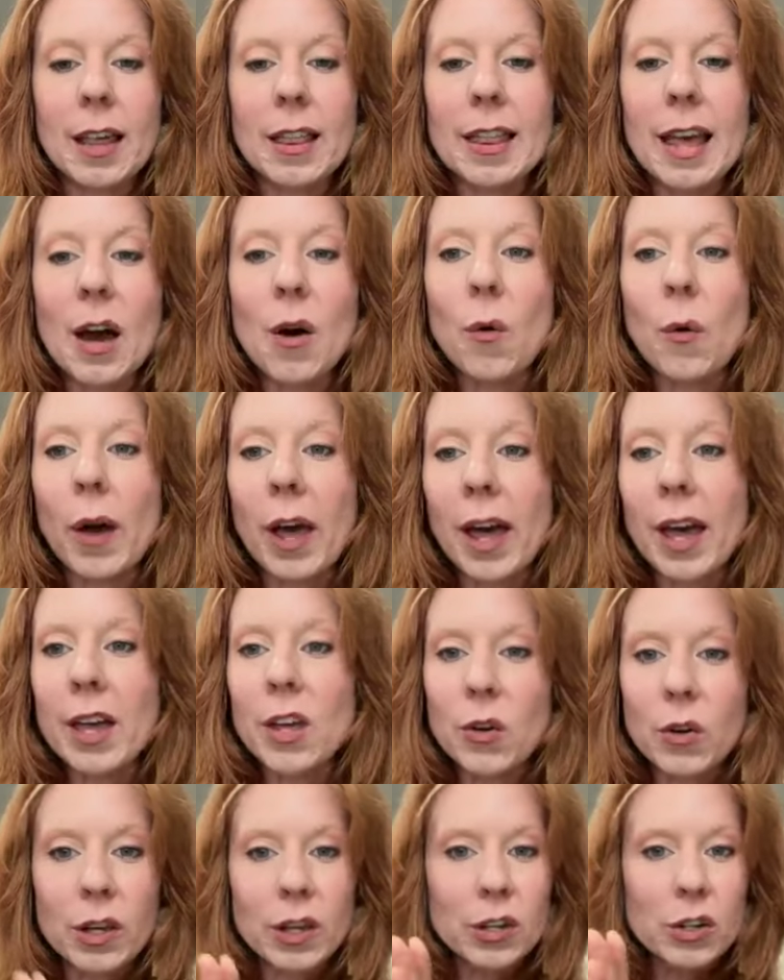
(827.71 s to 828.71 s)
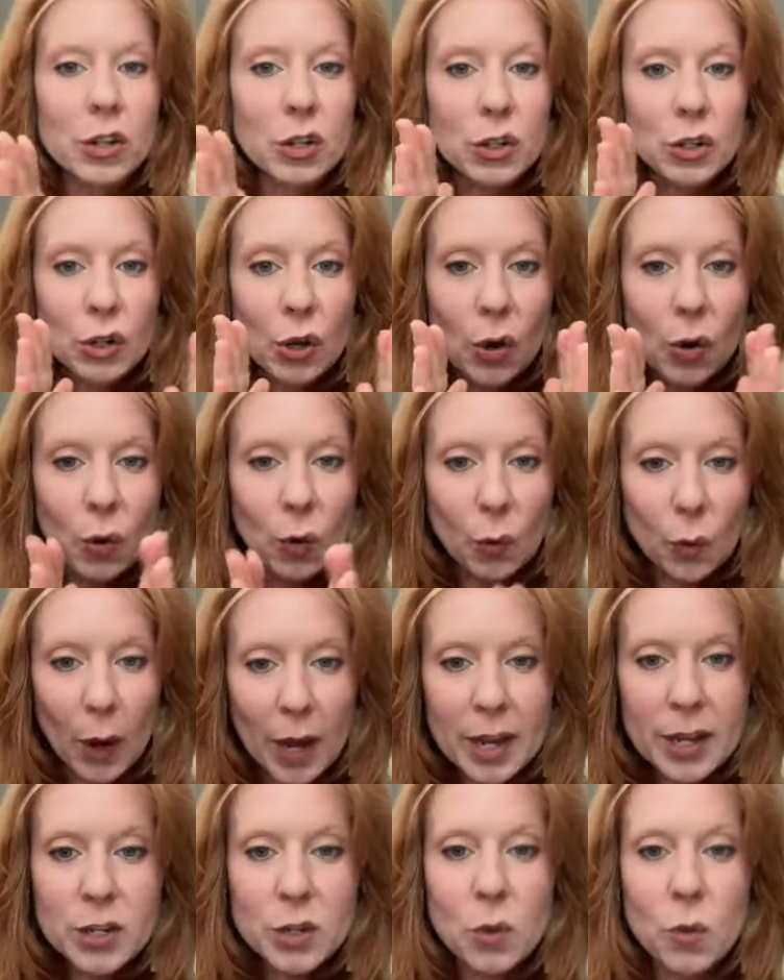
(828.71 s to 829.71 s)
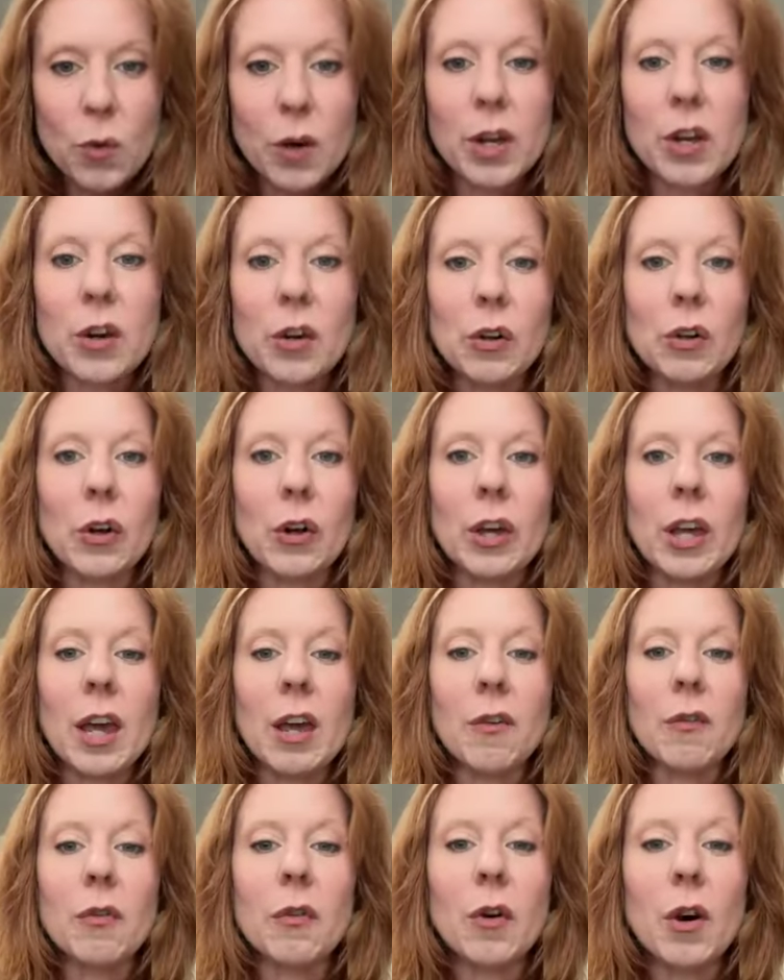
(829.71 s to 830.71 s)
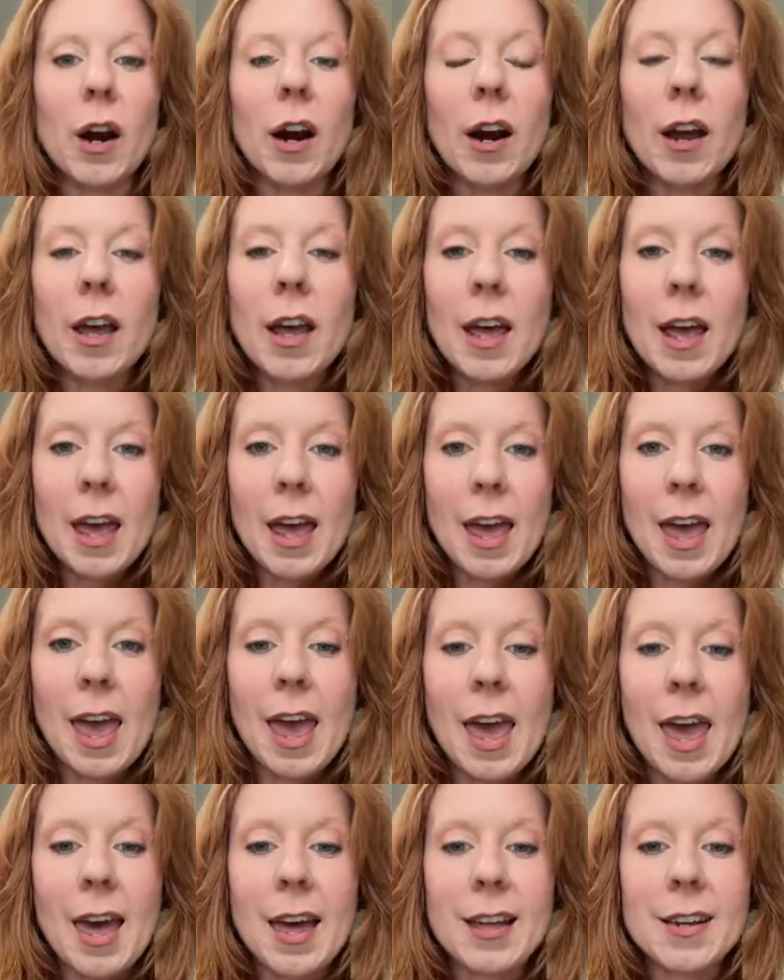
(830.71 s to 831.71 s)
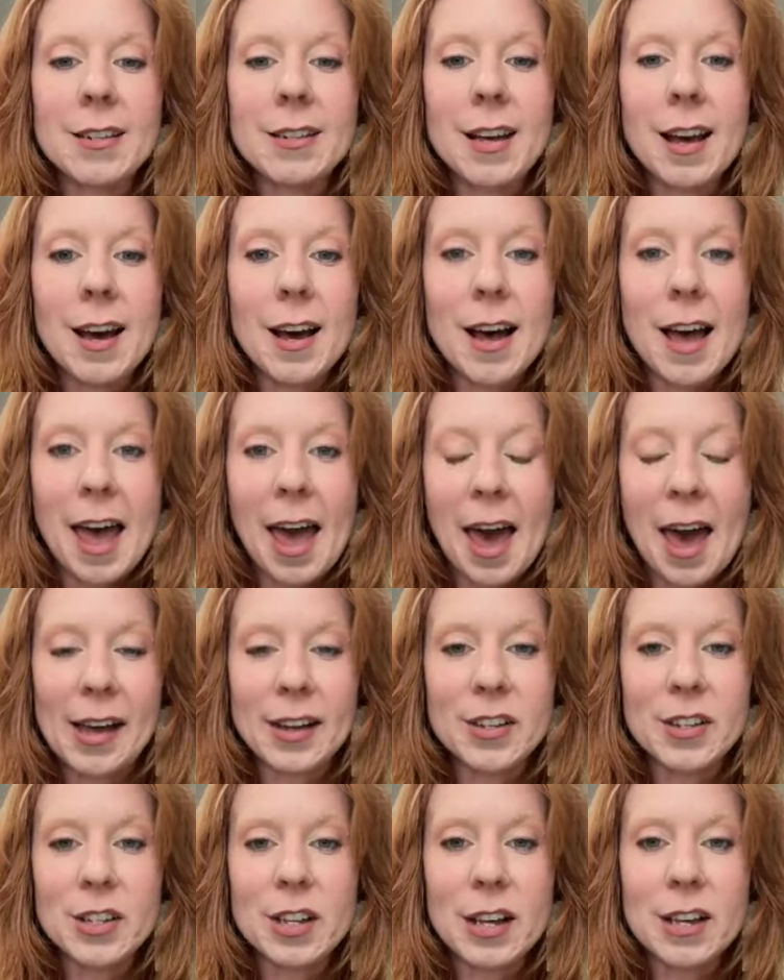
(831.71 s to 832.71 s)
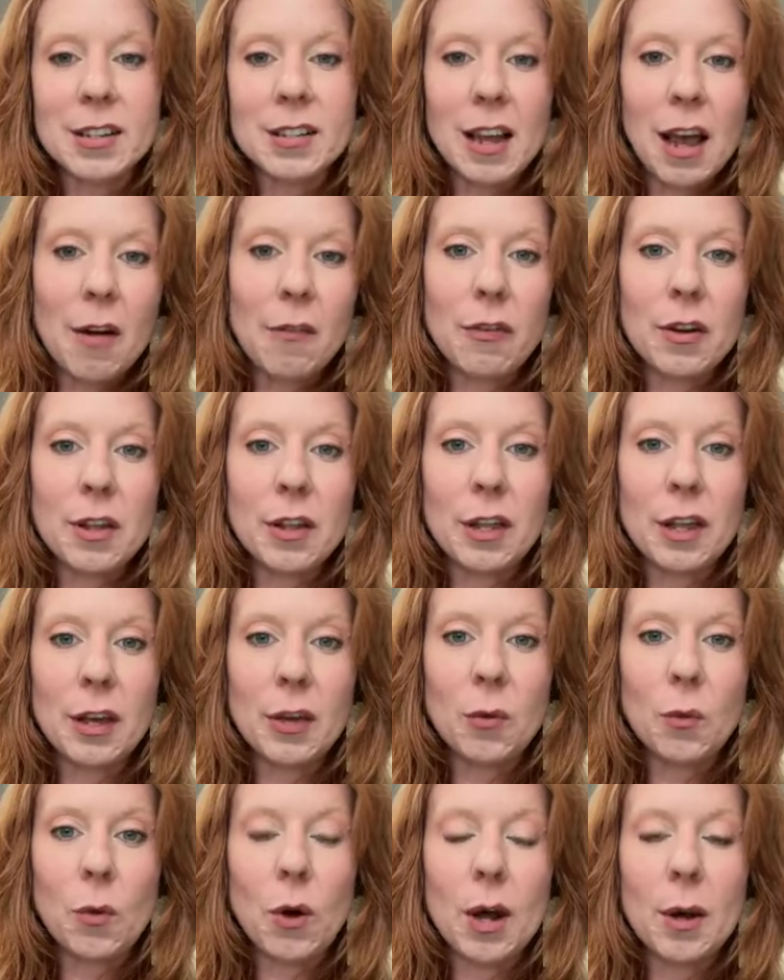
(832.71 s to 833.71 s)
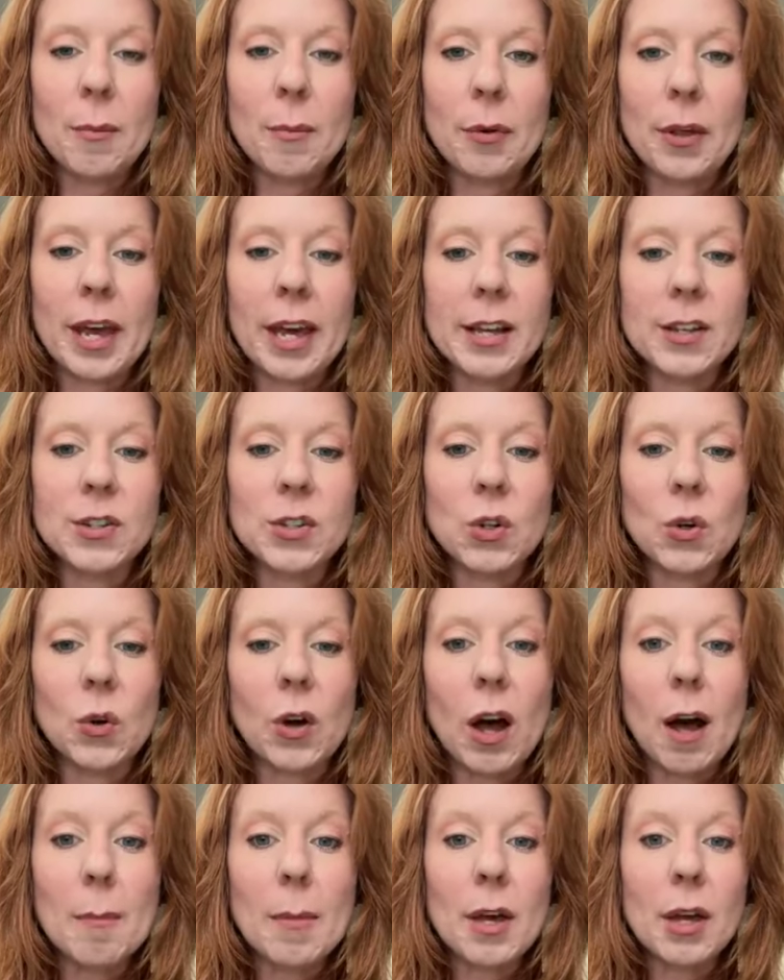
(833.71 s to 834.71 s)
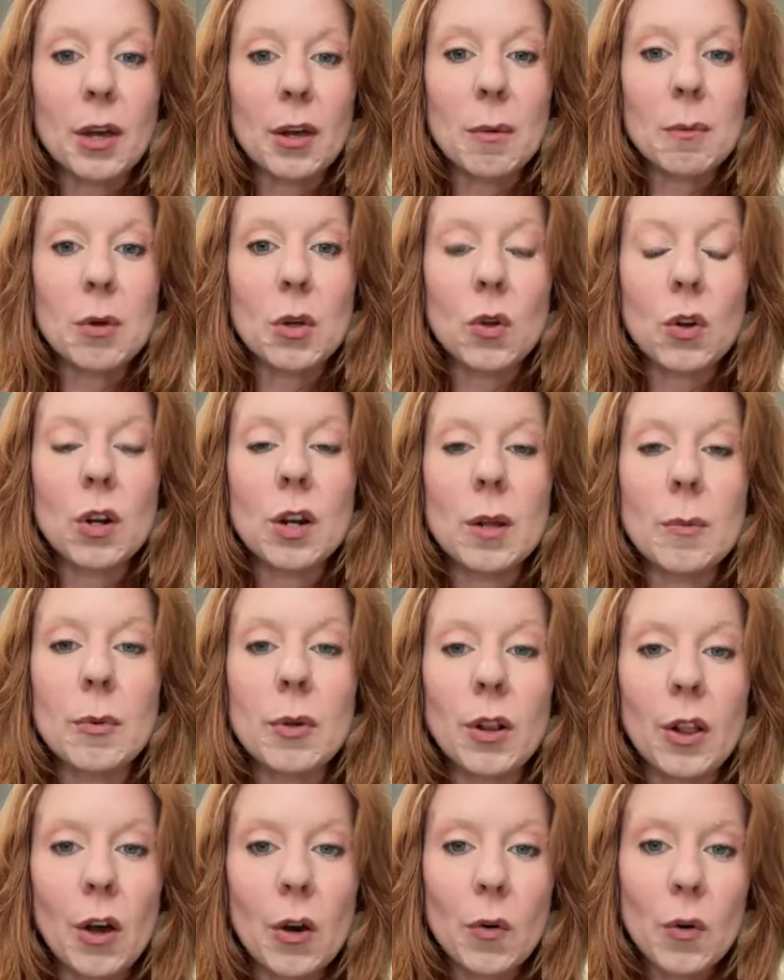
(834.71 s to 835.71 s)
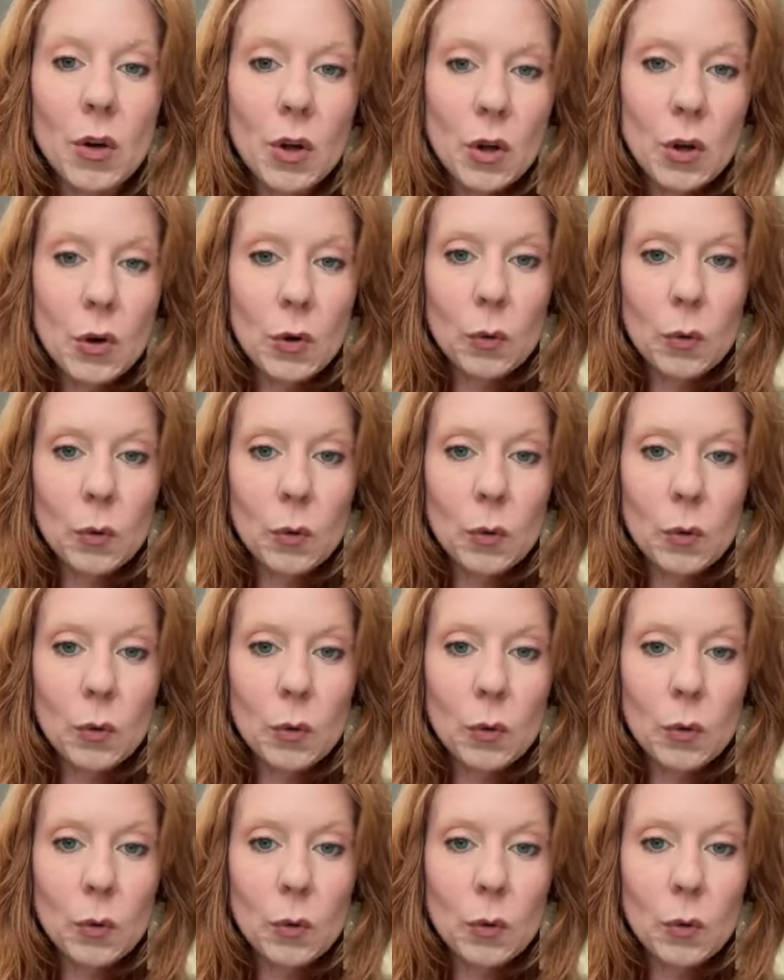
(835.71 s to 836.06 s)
And that way you can just go right to what you're looking for and access everything in one place. So comment community below.